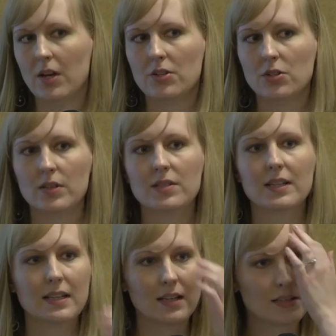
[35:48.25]
So it's
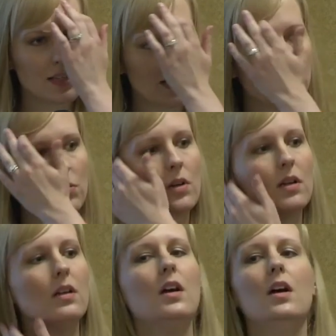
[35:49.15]
a
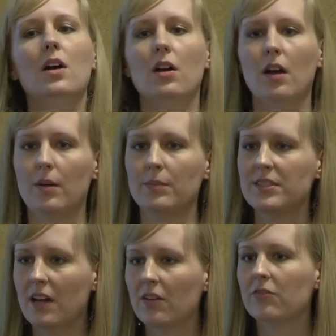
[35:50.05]
continual
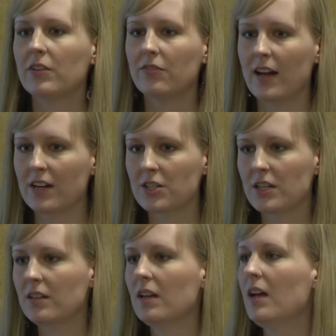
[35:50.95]

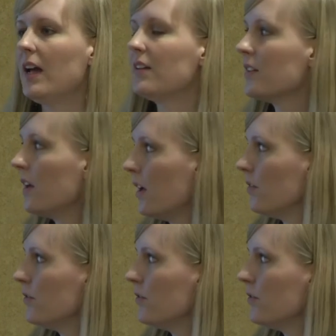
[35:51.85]
self-reflection and